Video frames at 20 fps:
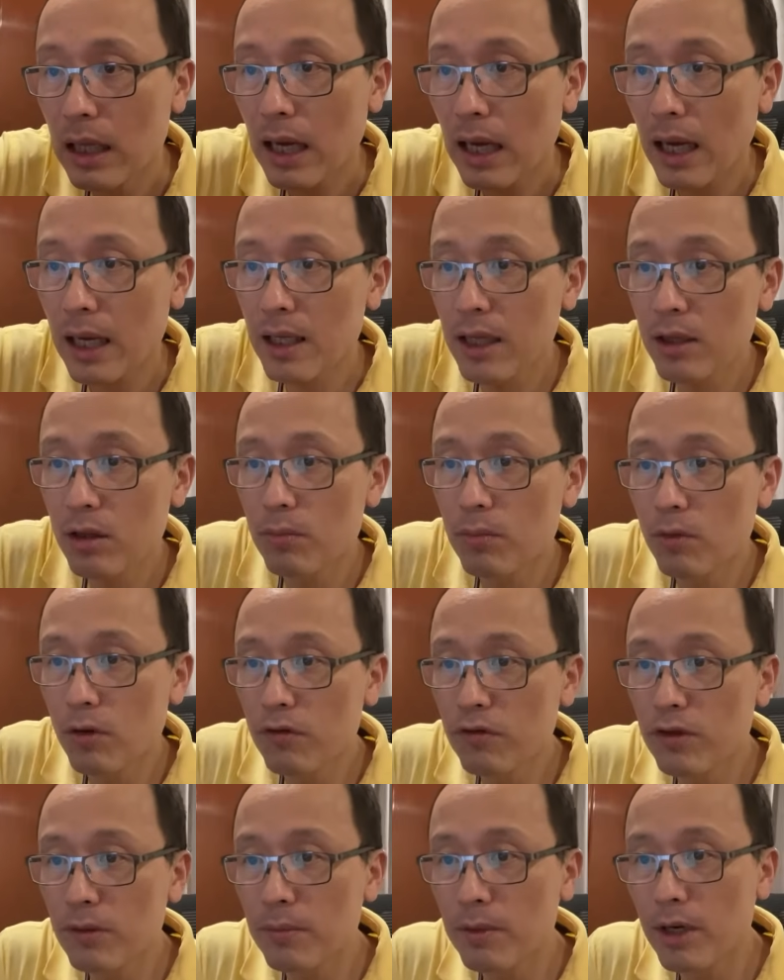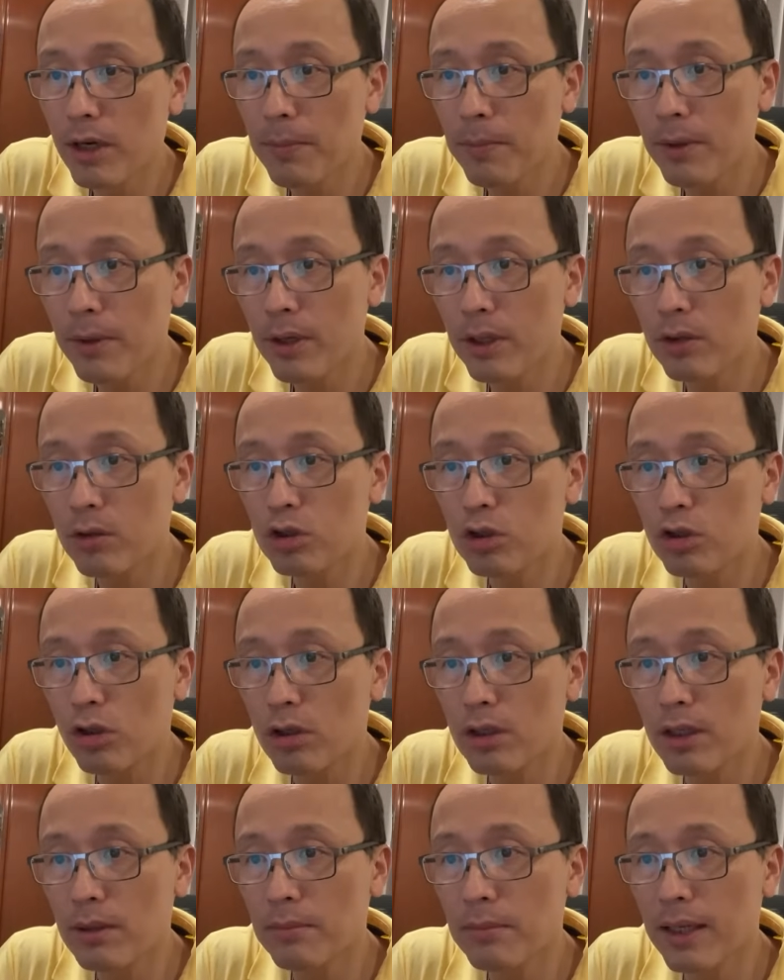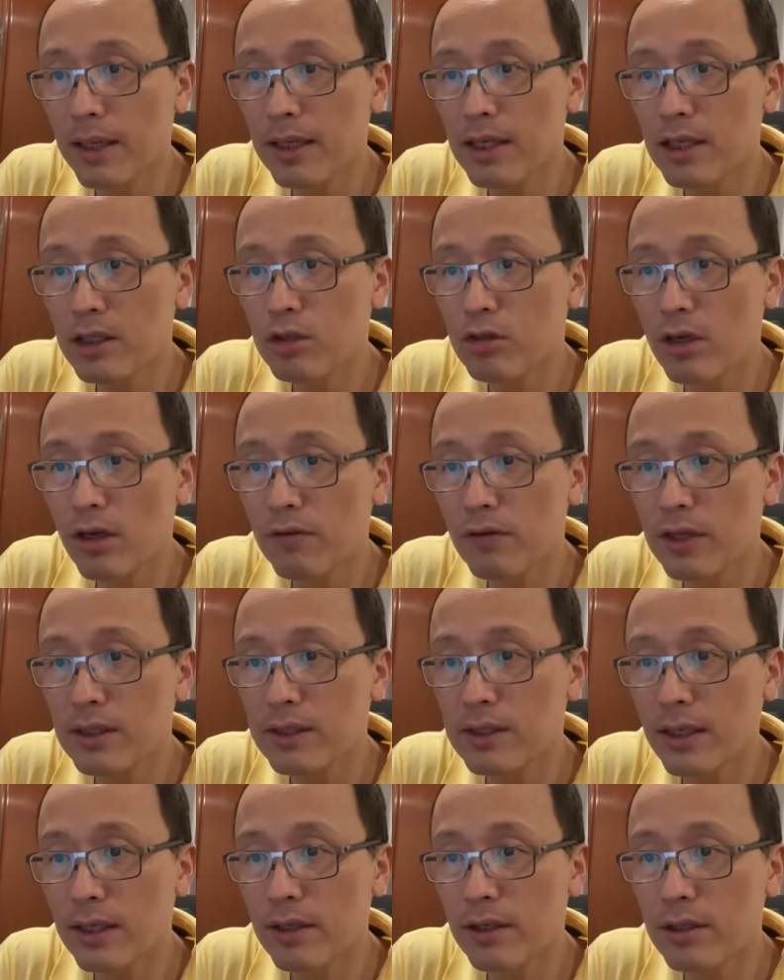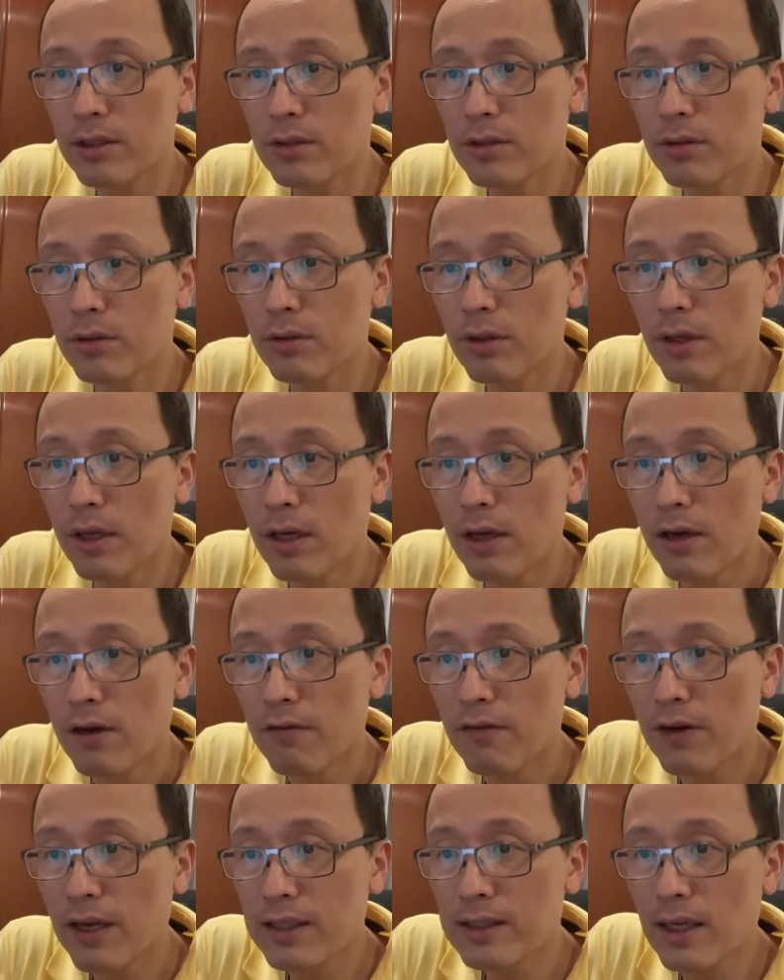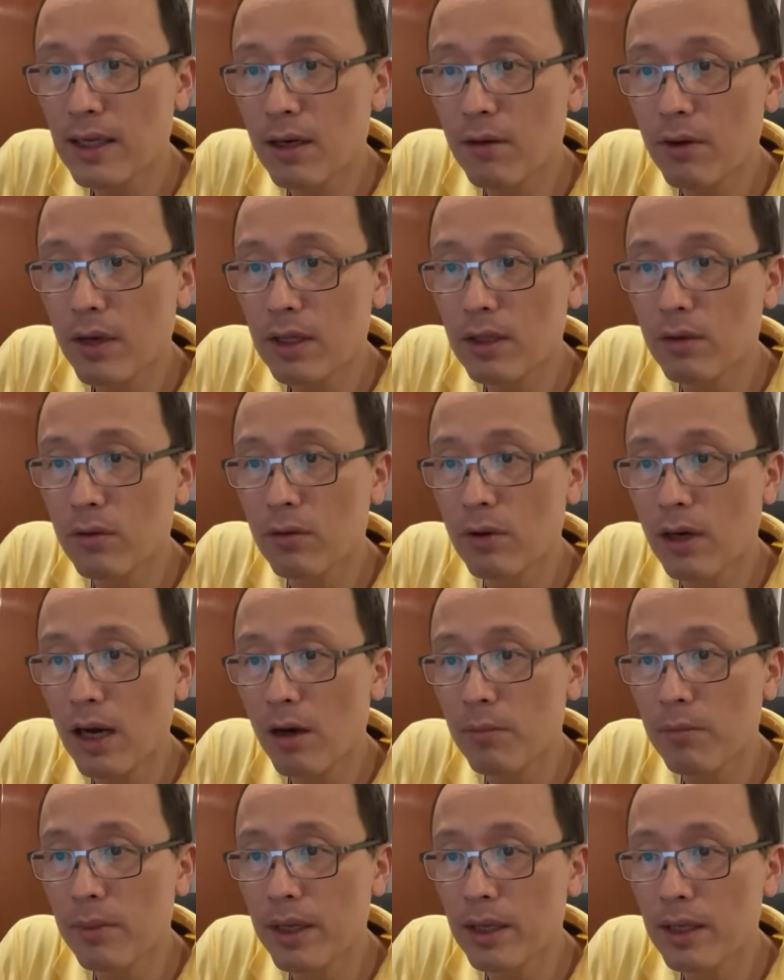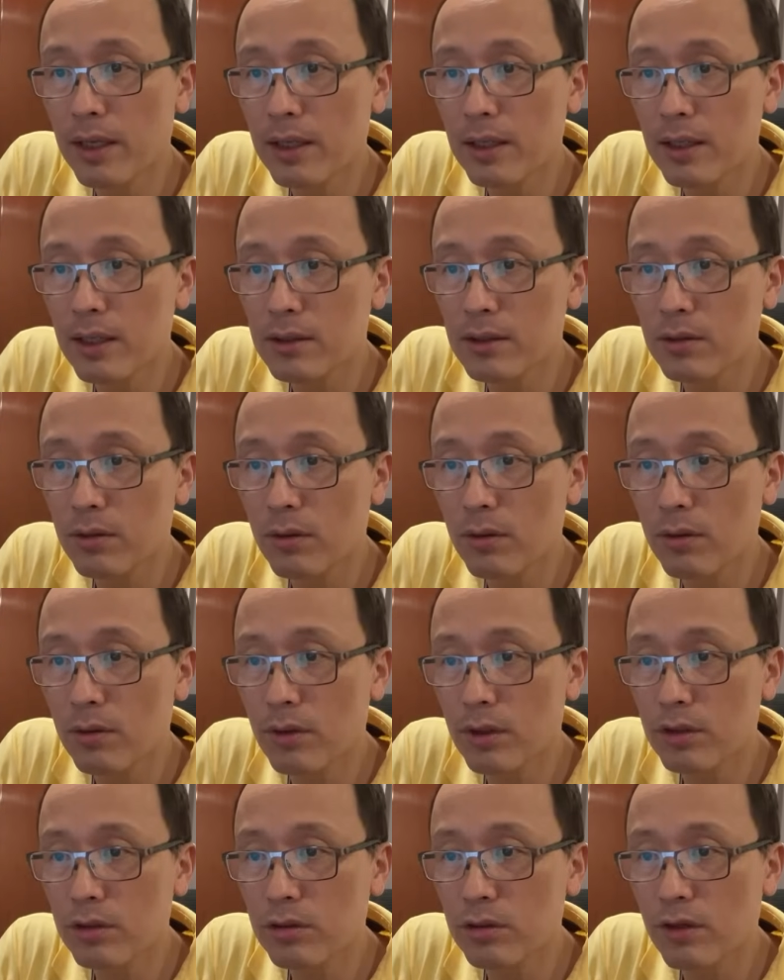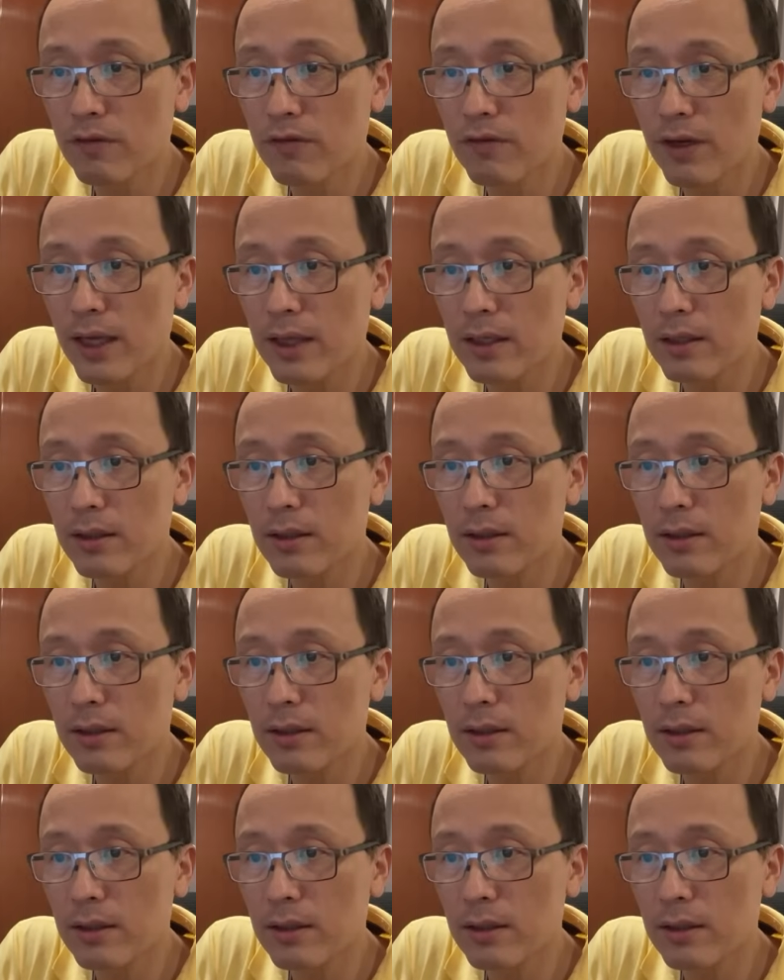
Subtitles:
I need to move to Marine Parade to shorten my kids' travel in secondary school. Flats there are rather old. How many years old should a flat